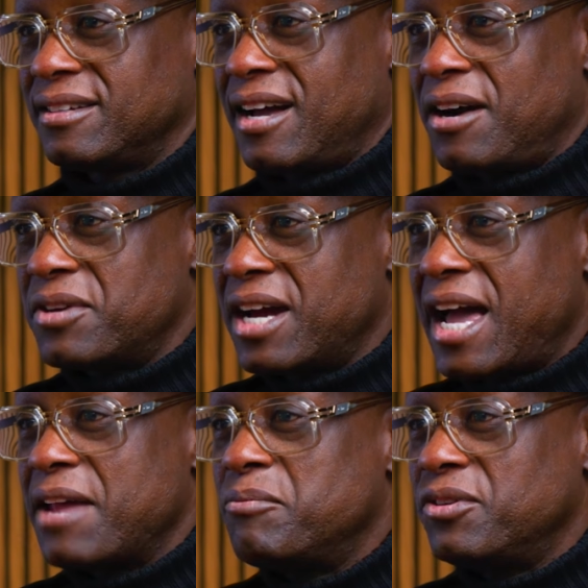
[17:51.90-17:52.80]
I want to
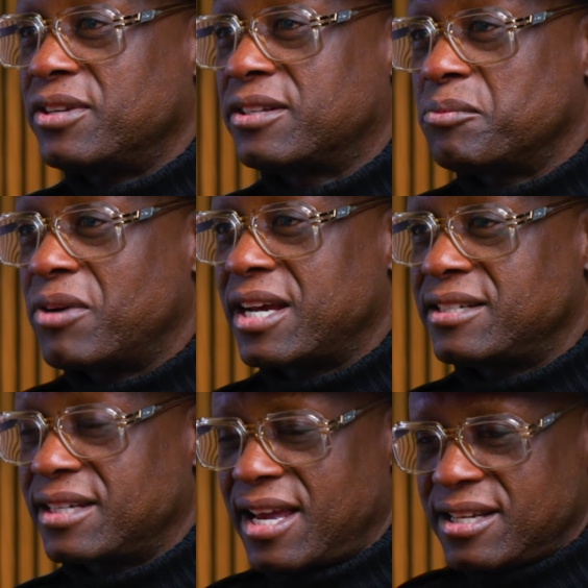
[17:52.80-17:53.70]
add music to board
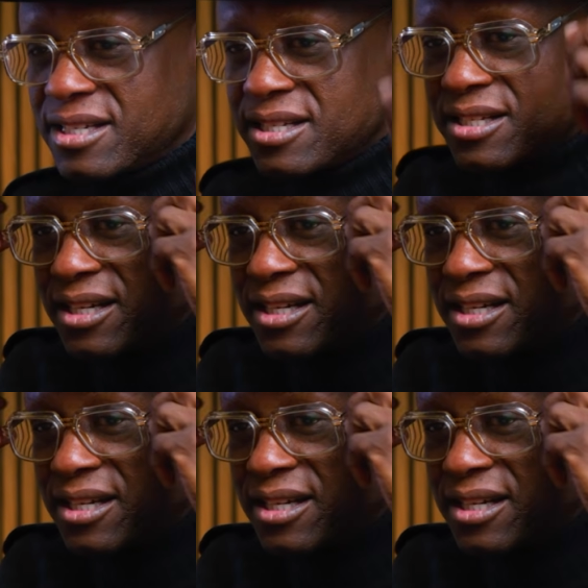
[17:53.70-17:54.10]
education.